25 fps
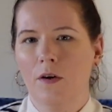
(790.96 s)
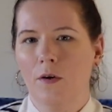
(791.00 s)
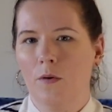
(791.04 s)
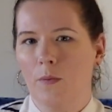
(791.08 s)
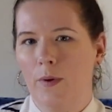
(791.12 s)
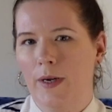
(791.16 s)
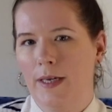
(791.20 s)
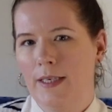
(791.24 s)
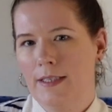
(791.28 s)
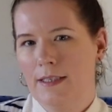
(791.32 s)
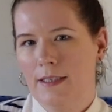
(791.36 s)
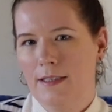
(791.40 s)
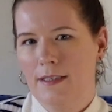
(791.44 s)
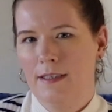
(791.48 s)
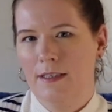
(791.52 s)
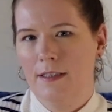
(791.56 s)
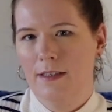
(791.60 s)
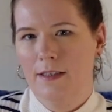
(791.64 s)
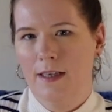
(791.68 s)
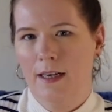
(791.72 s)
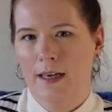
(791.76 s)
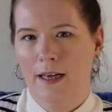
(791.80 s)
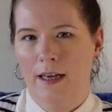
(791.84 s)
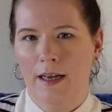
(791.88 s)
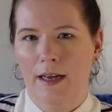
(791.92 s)
wait till
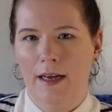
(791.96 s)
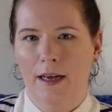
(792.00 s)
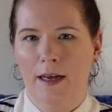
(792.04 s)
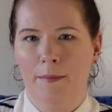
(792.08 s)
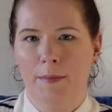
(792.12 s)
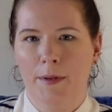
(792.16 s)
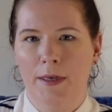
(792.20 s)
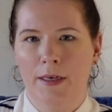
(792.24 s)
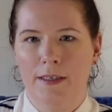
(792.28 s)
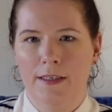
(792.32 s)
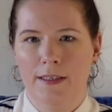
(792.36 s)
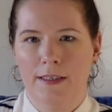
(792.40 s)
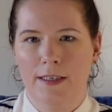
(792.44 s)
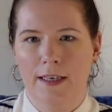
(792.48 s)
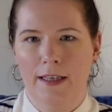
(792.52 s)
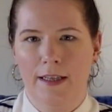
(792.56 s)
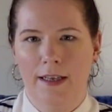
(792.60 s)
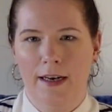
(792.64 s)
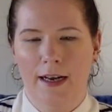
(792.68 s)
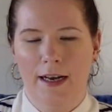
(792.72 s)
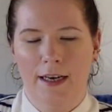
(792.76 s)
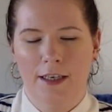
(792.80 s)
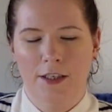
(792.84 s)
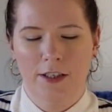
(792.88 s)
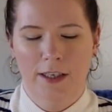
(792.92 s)
I am in a city that
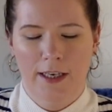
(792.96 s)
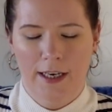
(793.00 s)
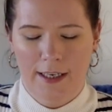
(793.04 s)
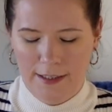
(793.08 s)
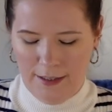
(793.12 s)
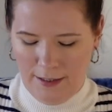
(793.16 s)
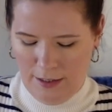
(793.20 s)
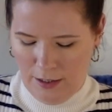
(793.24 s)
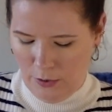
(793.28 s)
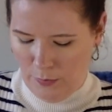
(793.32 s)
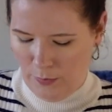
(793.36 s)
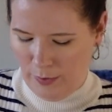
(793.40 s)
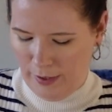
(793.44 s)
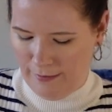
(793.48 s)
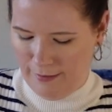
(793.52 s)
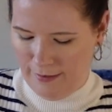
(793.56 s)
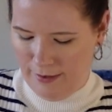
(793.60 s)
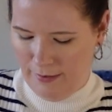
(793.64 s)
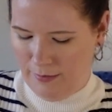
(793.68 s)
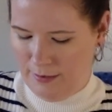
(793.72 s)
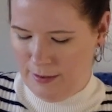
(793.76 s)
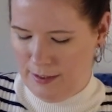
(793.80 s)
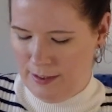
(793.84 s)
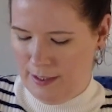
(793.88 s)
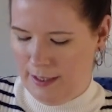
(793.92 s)
actually has Loewe
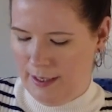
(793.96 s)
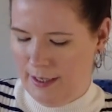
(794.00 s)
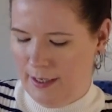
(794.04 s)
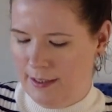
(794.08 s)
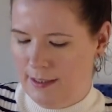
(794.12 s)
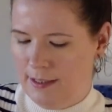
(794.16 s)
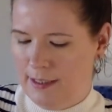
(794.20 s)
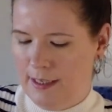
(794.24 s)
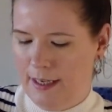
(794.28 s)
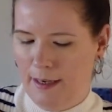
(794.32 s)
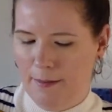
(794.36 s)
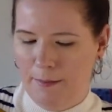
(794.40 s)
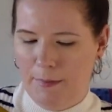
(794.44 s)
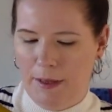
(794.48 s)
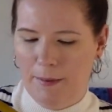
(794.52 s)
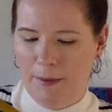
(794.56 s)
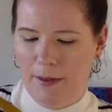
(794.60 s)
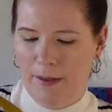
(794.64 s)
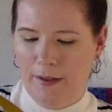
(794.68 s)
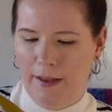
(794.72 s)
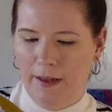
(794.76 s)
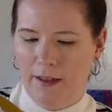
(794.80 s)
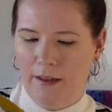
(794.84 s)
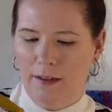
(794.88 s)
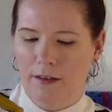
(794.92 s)
once again to get maybe
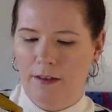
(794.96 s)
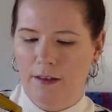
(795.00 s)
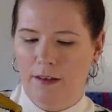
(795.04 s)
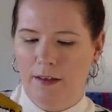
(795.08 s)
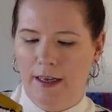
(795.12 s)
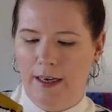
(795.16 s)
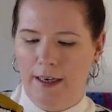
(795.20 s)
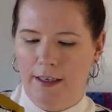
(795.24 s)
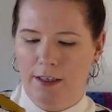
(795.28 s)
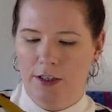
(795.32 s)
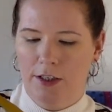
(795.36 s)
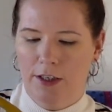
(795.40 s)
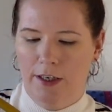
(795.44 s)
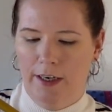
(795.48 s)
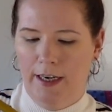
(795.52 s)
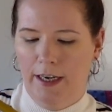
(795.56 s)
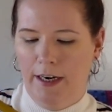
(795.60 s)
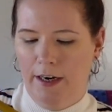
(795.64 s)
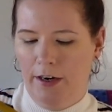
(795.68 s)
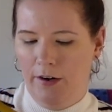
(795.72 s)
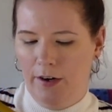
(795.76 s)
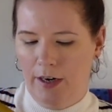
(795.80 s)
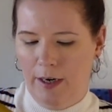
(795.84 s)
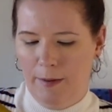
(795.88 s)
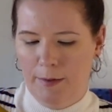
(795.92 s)
like a little extra
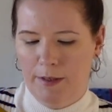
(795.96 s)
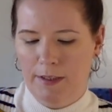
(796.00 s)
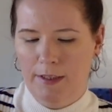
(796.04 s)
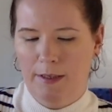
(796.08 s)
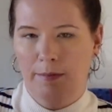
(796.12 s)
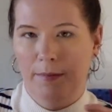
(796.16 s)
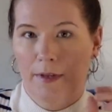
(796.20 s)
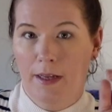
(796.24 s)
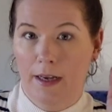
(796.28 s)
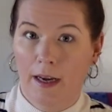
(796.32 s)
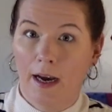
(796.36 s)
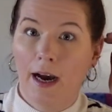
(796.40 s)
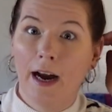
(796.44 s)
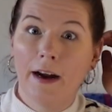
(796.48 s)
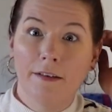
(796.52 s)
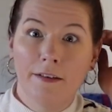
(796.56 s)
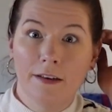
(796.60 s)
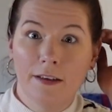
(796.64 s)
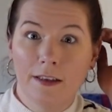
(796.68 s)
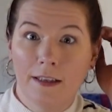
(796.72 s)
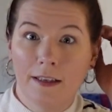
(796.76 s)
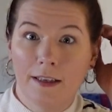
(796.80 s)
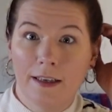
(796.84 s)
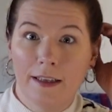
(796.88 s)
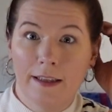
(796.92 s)
anagram or something. I
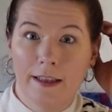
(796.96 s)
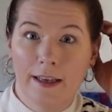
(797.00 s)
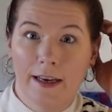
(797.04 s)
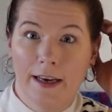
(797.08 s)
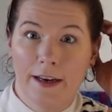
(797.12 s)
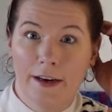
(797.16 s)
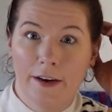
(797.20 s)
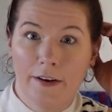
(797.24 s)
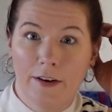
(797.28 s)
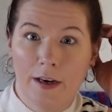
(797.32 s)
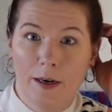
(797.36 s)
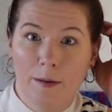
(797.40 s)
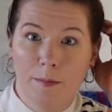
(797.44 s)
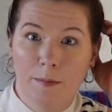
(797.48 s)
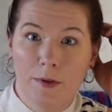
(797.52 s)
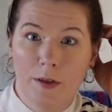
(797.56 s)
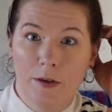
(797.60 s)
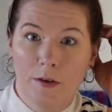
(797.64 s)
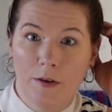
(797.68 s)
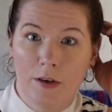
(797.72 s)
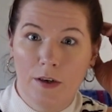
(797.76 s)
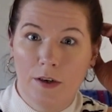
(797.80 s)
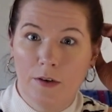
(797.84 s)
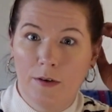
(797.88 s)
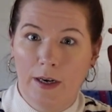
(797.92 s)
really like the anagram
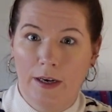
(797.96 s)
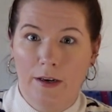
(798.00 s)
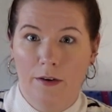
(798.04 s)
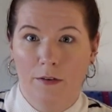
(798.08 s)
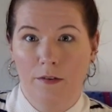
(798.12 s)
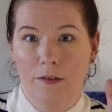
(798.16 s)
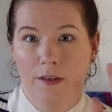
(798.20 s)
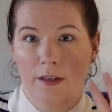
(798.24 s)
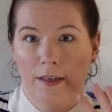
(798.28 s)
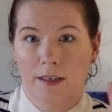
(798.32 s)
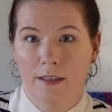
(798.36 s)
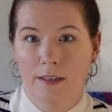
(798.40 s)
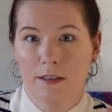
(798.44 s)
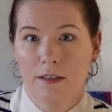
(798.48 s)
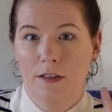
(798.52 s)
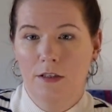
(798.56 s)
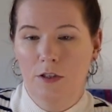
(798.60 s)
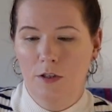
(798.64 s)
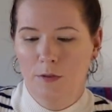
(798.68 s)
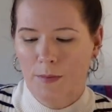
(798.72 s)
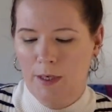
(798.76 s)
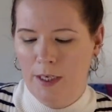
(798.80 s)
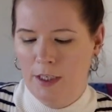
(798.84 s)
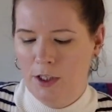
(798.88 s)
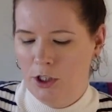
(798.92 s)
logo. I don't think it's
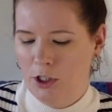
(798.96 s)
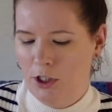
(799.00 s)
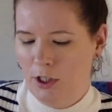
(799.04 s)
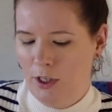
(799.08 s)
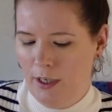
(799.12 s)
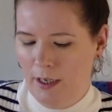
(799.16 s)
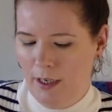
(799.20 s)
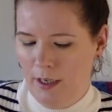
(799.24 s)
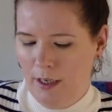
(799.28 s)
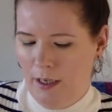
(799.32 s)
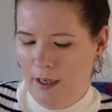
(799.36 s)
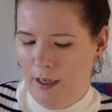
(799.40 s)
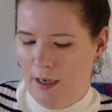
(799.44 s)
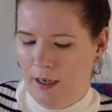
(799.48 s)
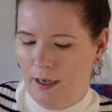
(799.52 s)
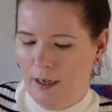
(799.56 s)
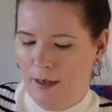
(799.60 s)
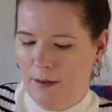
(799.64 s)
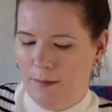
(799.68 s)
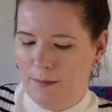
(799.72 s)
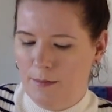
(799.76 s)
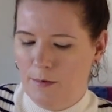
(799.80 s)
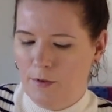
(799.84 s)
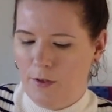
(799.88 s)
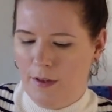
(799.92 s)
too much,
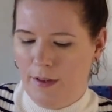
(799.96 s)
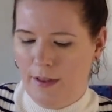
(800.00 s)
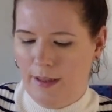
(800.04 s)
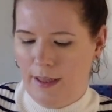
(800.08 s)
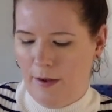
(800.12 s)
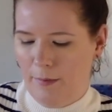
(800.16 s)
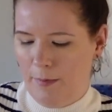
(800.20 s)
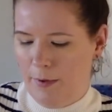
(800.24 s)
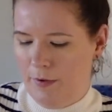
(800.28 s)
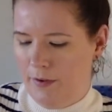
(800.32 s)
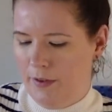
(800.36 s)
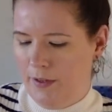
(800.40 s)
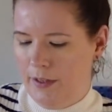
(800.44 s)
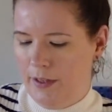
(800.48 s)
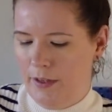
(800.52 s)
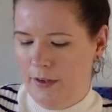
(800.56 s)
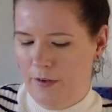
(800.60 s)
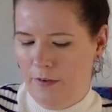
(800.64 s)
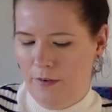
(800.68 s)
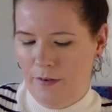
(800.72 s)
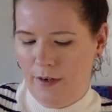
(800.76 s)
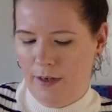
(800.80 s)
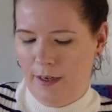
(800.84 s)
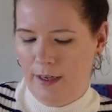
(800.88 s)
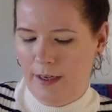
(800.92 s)
so I think that'd be really
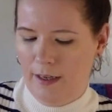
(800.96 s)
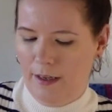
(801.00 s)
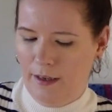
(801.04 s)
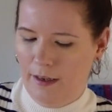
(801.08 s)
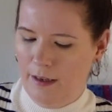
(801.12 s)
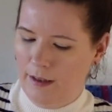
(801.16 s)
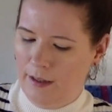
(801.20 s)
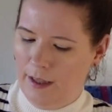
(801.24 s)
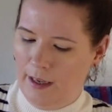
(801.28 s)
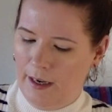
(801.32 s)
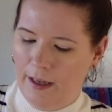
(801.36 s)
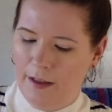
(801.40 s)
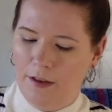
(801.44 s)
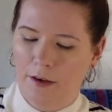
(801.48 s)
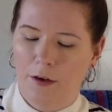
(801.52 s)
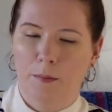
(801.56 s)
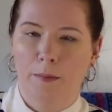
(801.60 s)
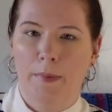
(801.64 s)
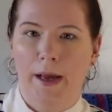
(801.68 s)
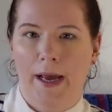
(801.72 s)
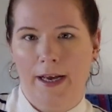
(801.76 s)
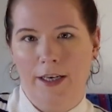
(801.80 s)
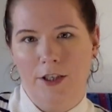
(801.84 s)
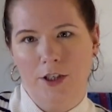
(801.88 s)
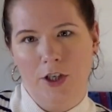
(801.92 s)
cute. Like a little
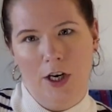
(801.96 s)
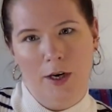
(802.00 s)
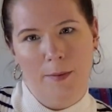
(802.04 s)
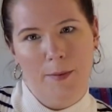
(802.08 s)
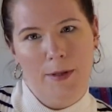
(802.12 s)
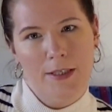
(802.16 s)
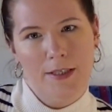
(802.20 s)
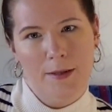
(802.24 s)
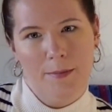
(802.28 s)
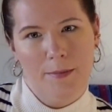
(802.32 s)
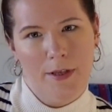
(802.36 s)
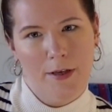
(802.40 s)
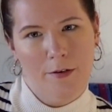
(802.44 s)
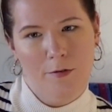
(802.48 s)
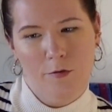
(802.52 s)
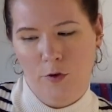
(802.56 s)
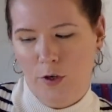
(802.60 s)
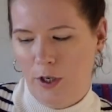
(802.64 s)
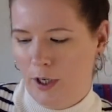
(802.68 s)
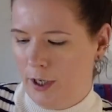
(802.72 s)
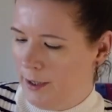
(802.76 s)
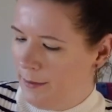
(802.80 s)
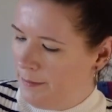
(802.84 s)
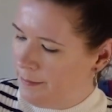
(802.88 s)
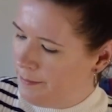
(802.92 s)
bag charm or something for
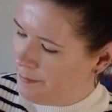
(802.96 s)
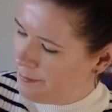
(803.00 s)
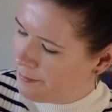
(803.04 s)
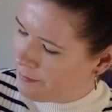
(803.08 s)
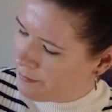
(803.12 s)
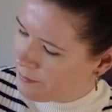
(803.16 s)
her.